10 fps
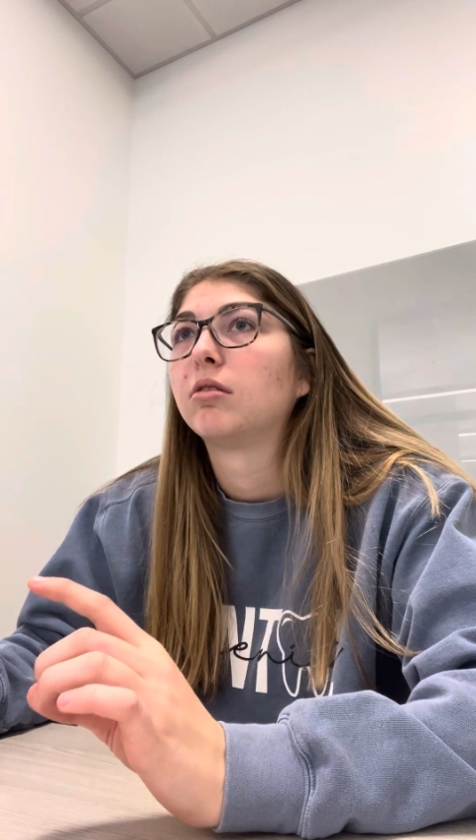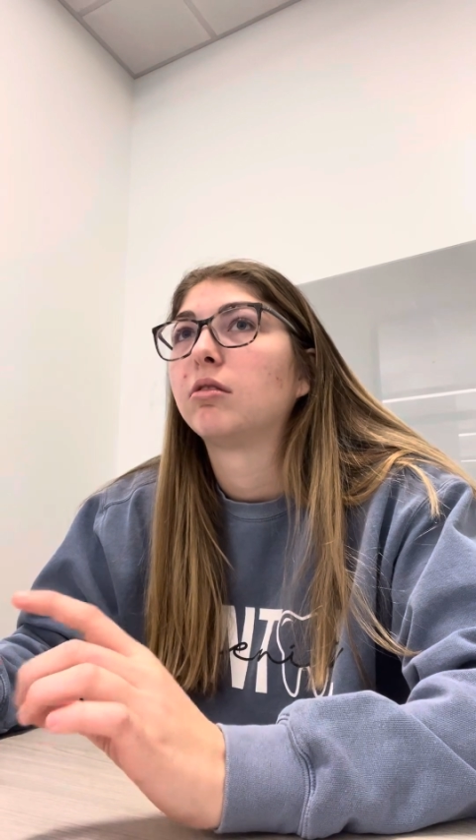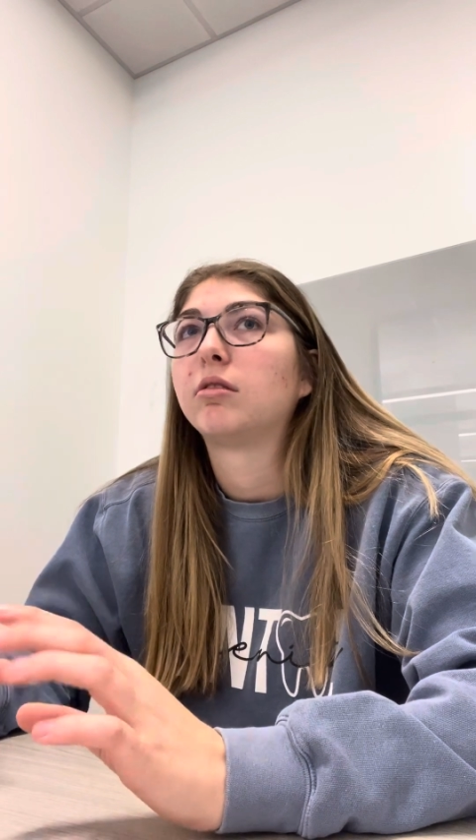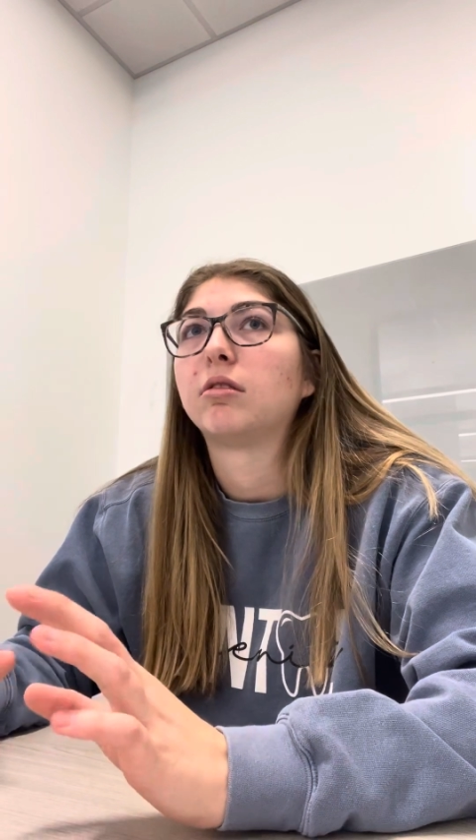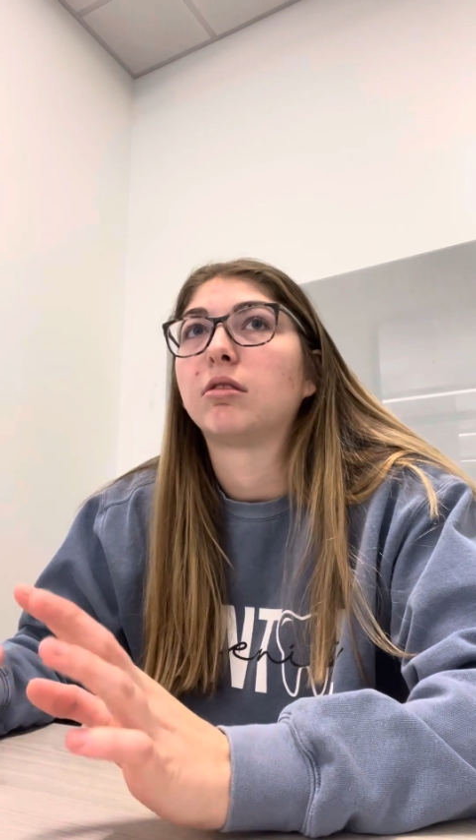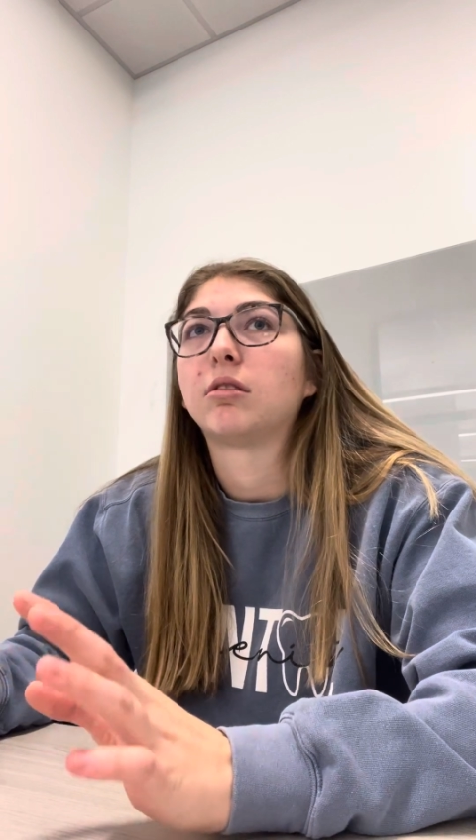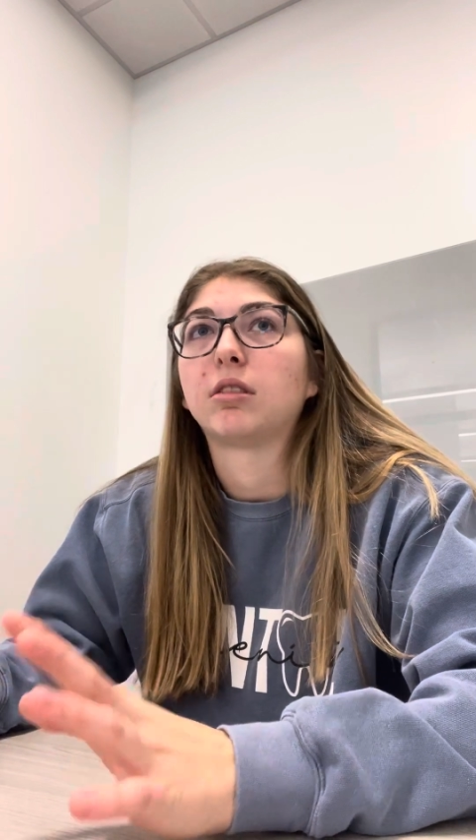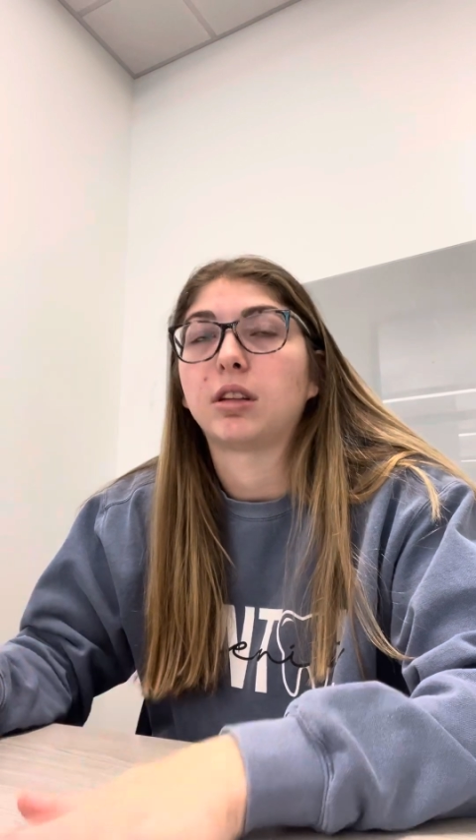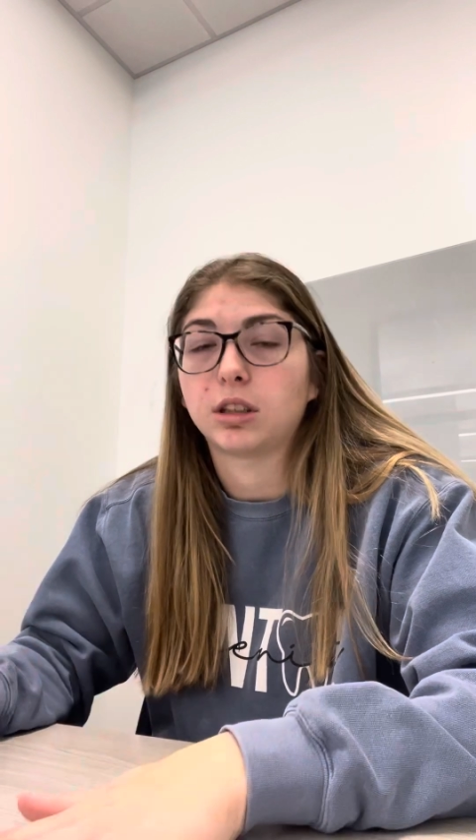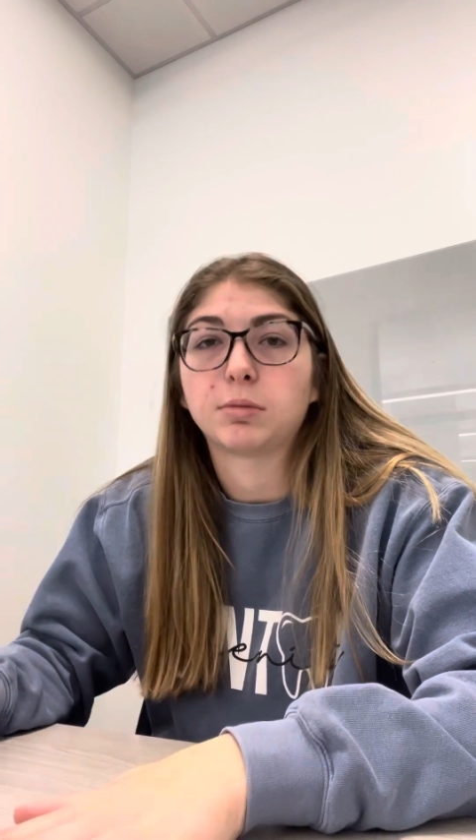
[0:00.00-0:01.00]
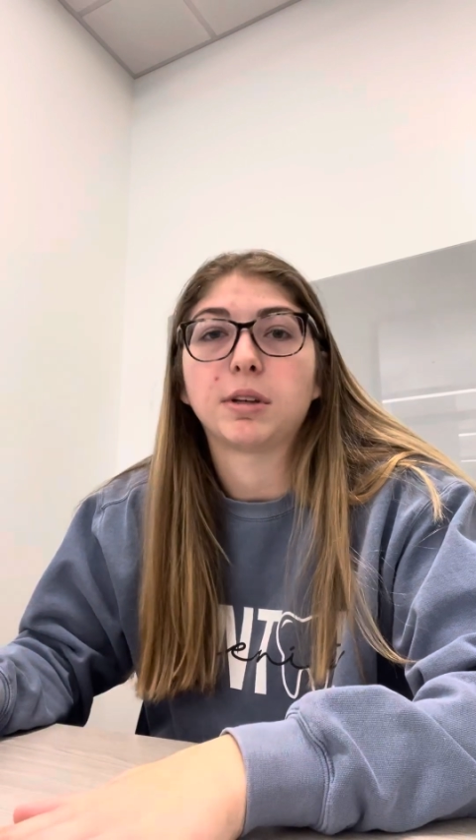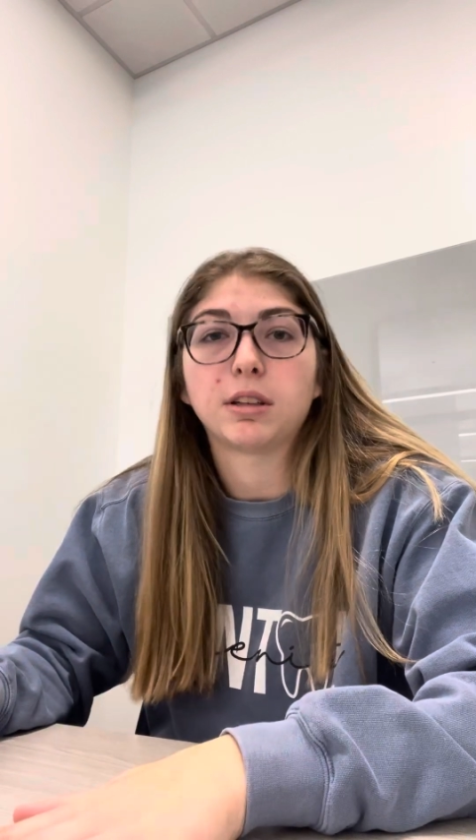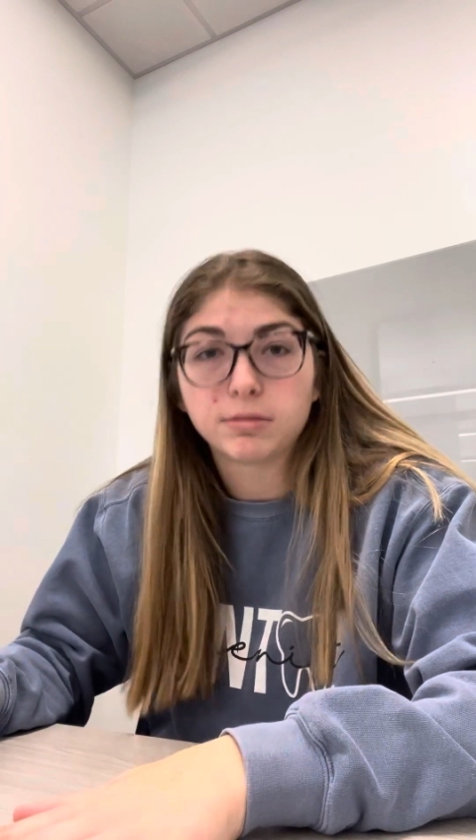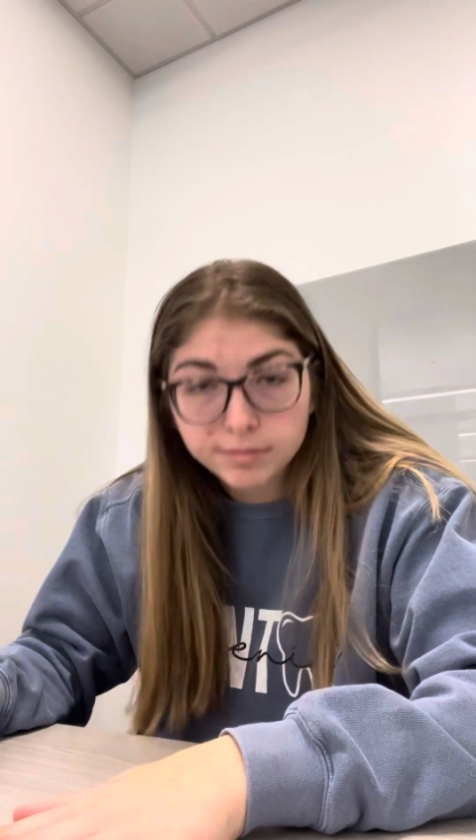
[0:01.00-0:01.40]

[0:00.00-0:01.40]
That should be it.